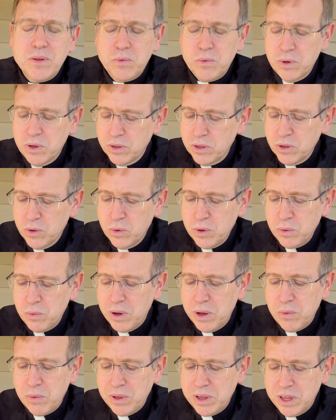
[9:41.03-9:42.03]
Well, the only
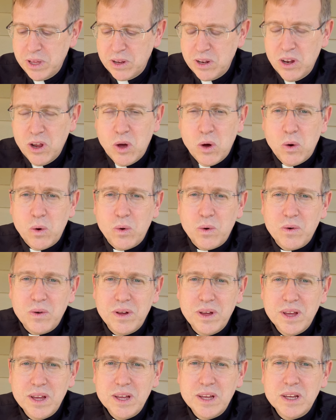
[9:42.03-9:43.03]
way we really can know
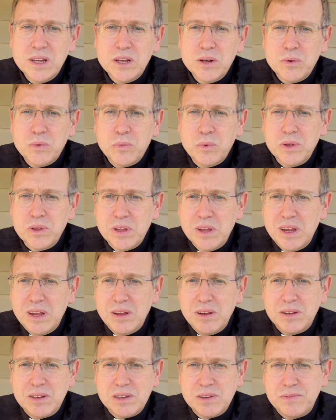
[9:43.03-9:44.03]
with
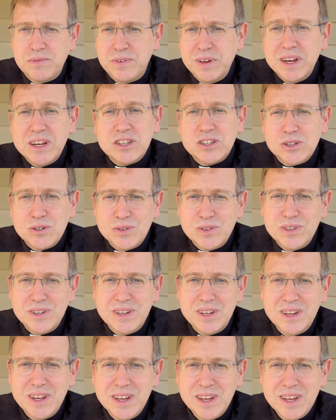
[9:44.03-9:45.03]
any
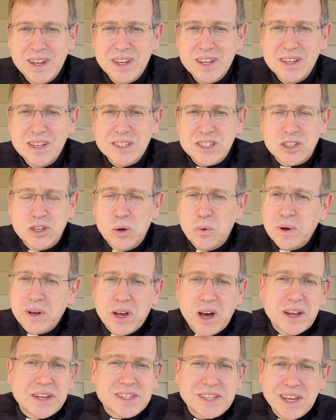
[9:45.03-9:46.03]
definitude is to know what
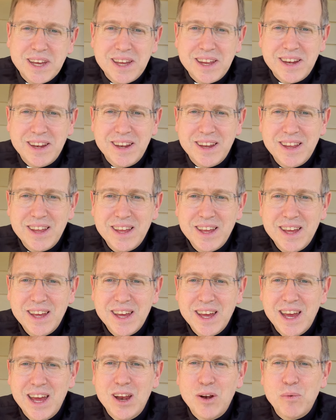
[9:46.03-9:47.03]
God said.
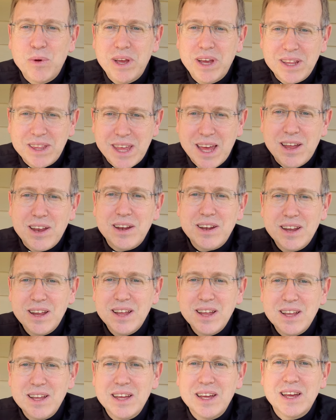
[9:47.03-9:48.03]
And we get that
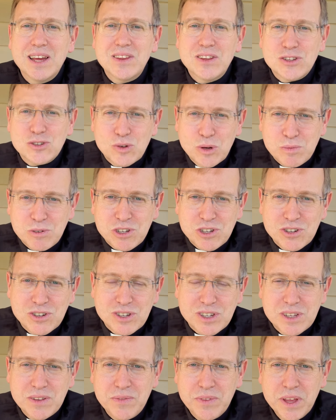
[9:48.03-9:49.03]
in the
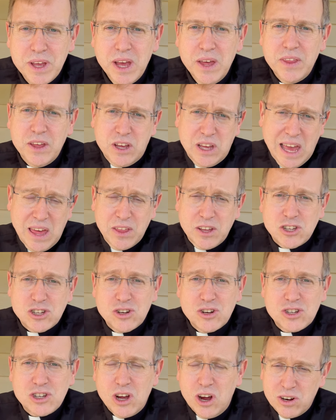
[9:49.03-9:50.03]
scriptures. The Catholic
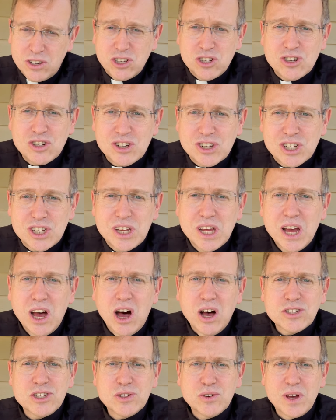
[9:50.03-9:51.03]
Church, our church,
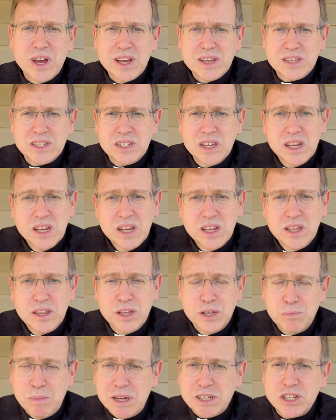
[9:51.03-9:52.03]
also has
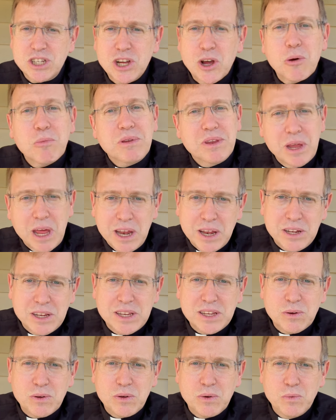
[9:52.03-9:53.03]
the Magisterium,
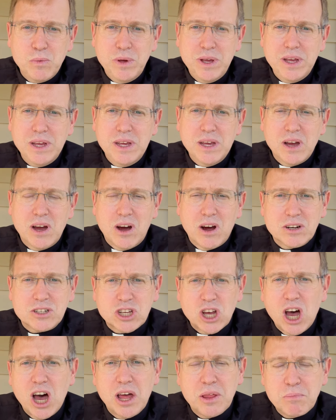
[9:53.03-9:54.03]
and we are
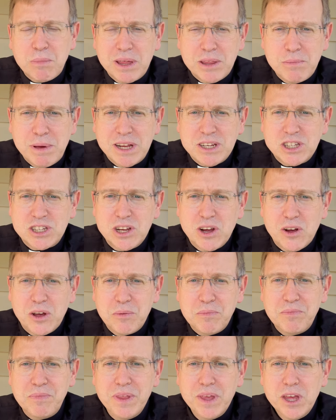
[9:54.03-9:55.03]
taught by the
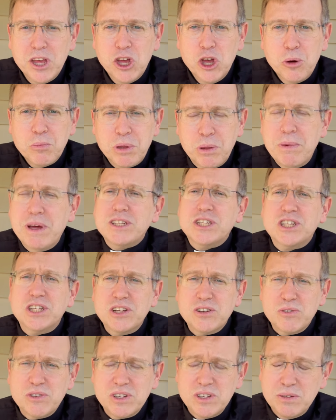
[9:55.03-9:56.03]
Magisterium. But
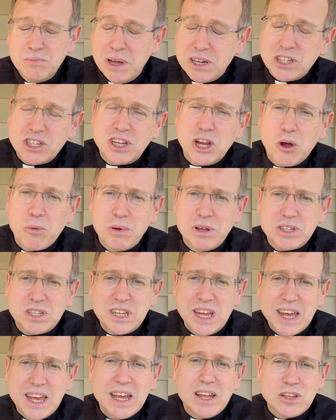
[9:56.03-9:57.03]
the Magisterium is
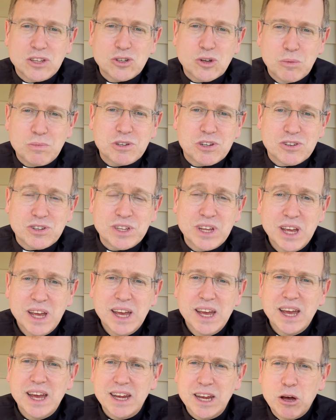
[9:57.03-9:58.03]
taking the scriptures
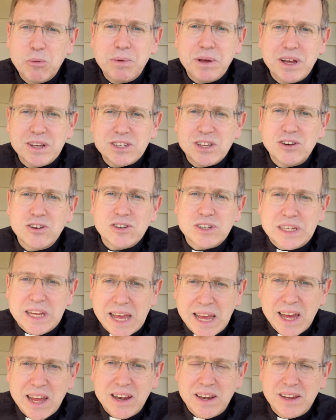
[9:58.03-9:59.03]
and helping us
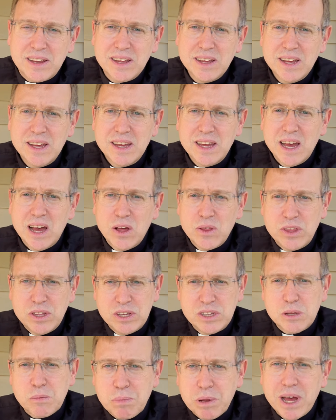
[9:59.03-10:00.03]
understand how
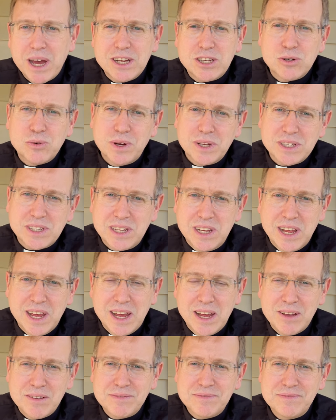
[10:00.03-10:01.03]
these apply to us
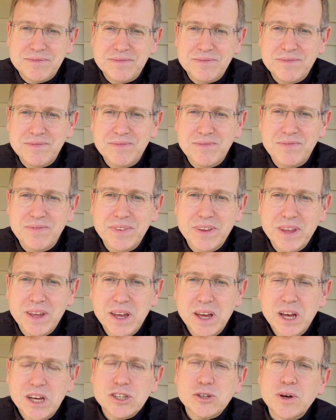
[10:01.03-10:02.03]
today.
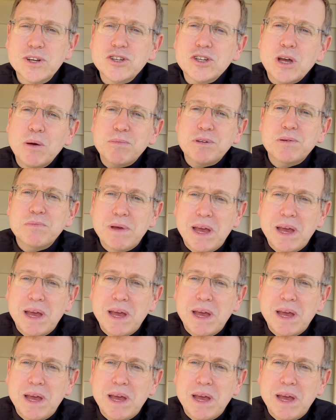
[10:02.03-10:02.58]
So as you come to